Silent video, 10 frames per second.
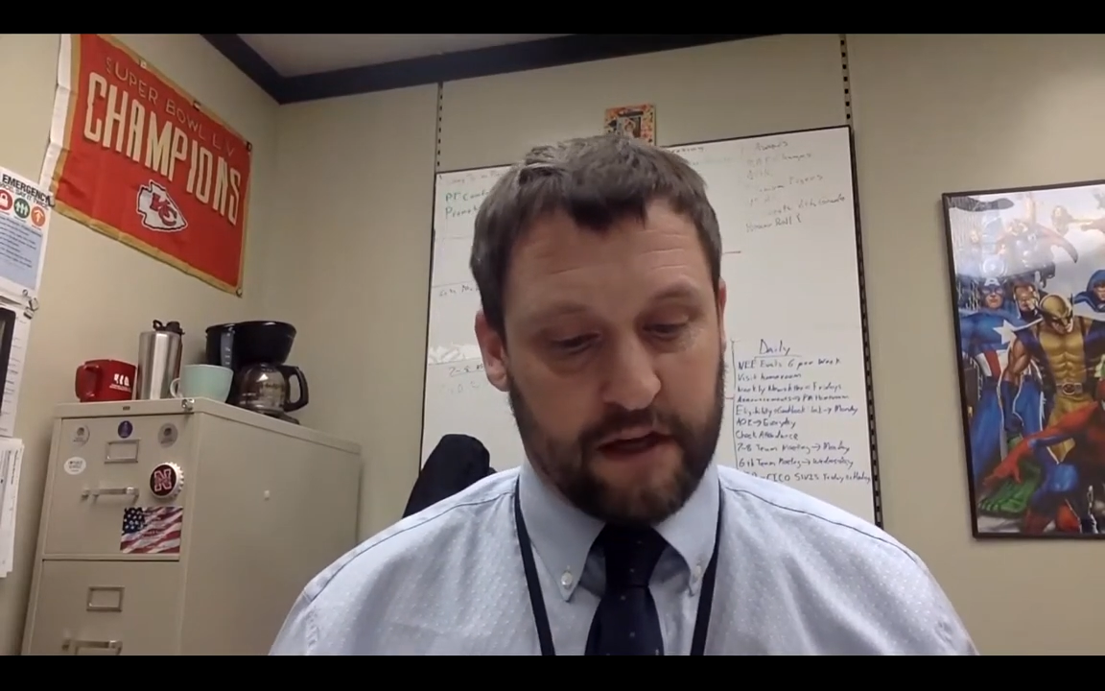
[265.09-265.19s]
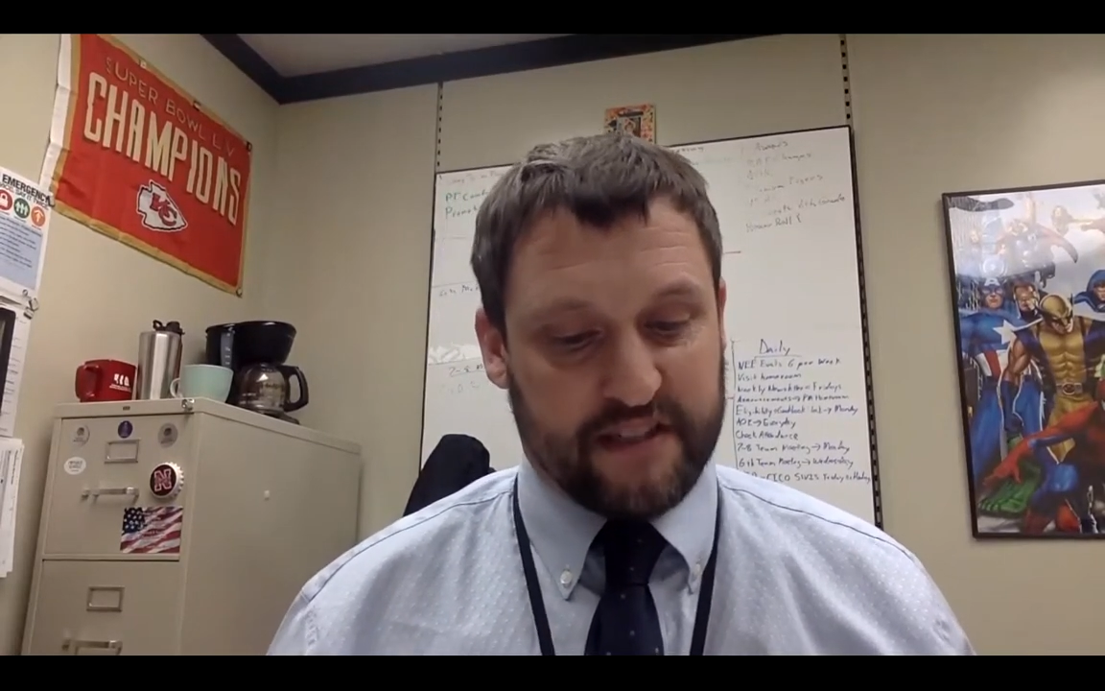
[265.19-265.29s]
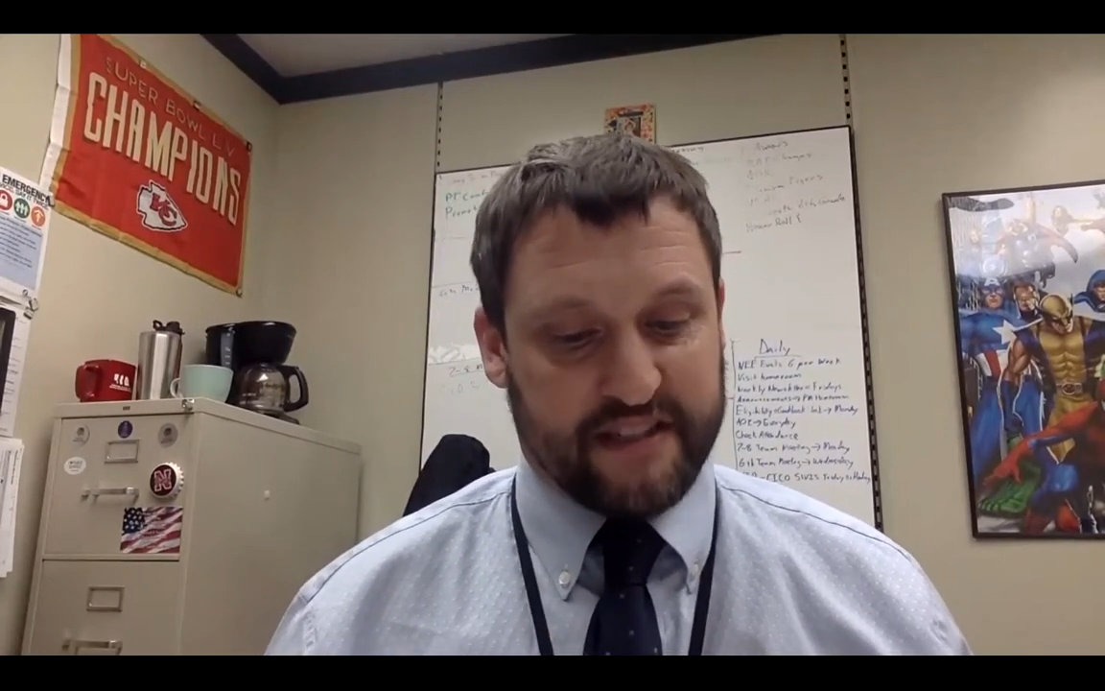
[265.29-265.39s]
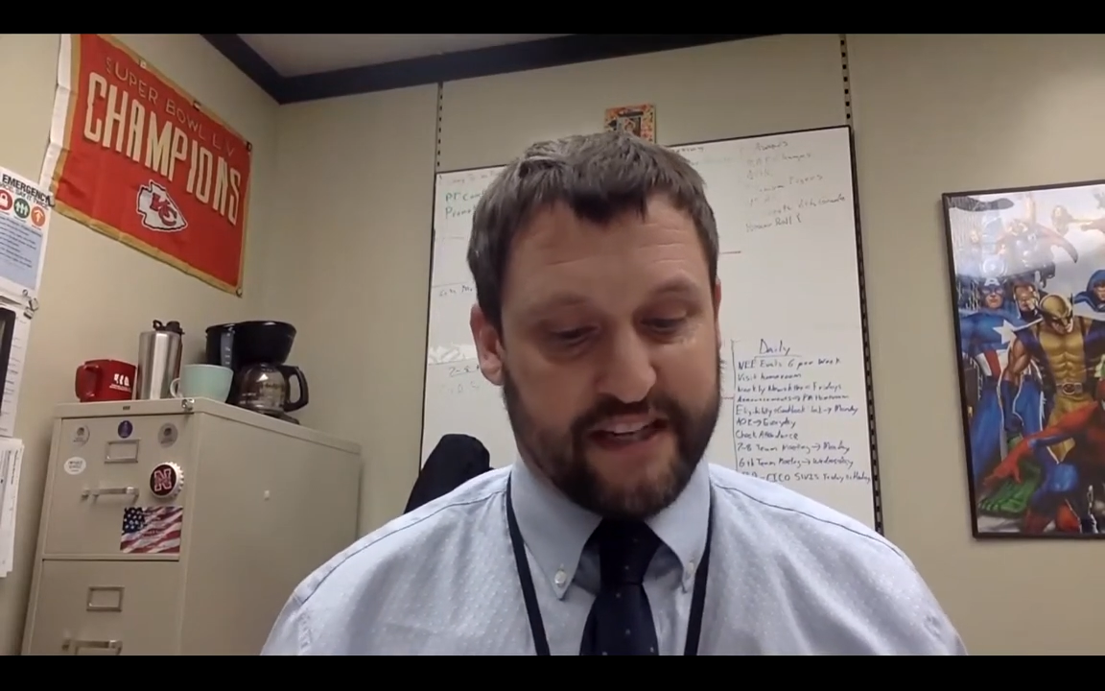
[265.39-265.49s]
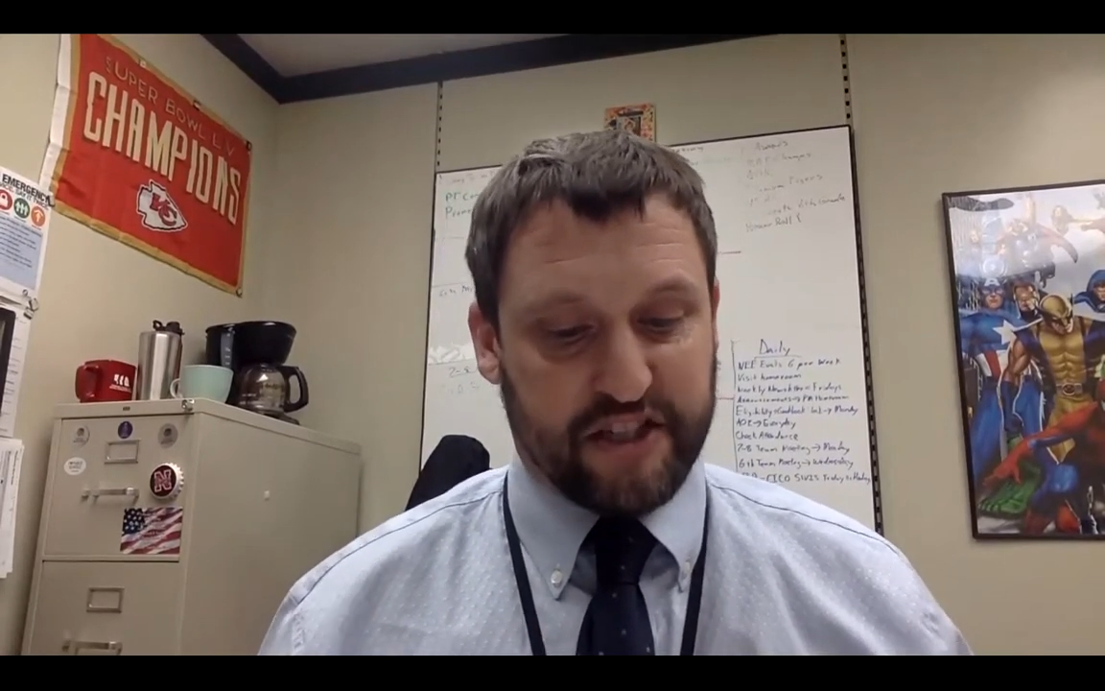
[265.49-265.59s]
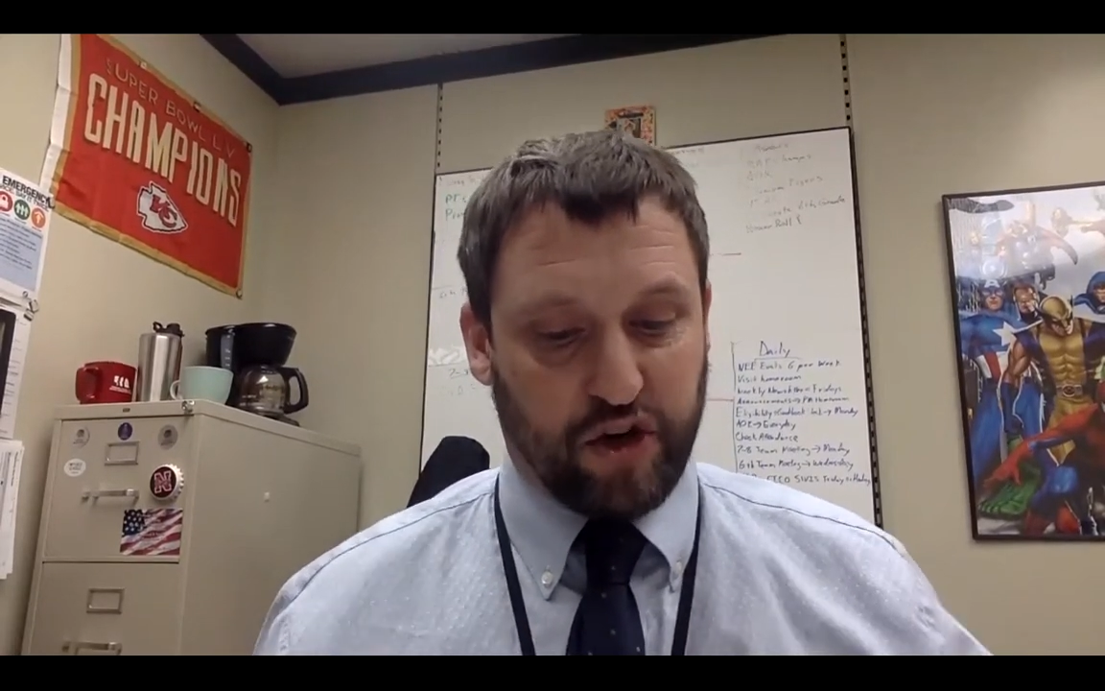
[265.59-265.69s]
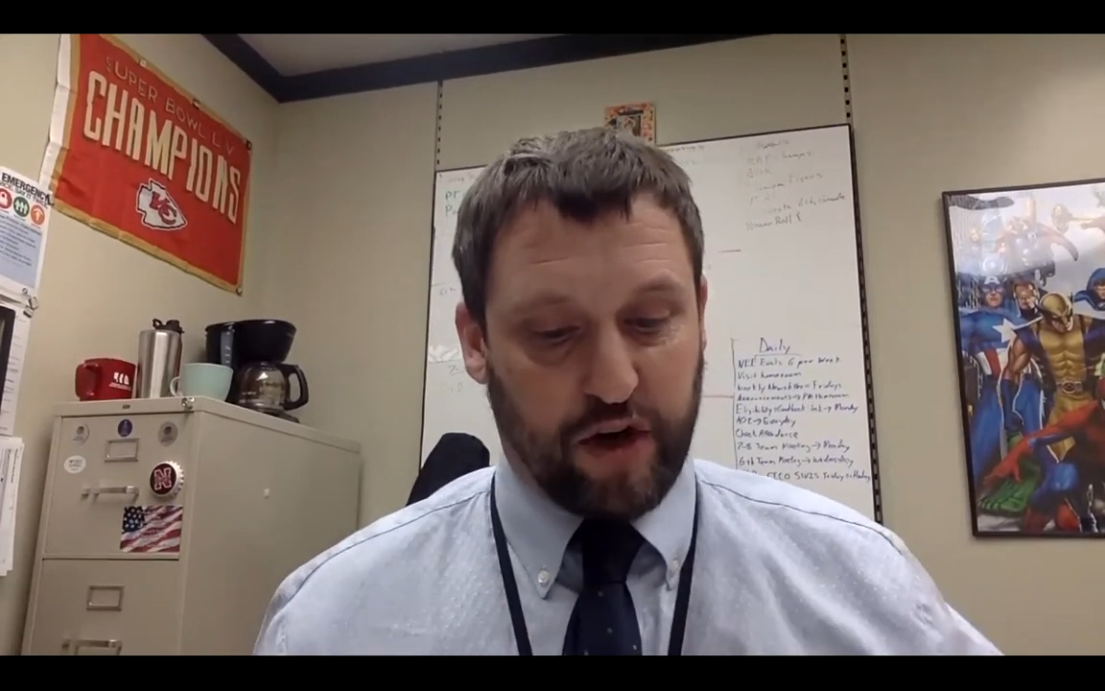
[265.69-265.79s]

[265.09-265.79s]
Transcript: sixth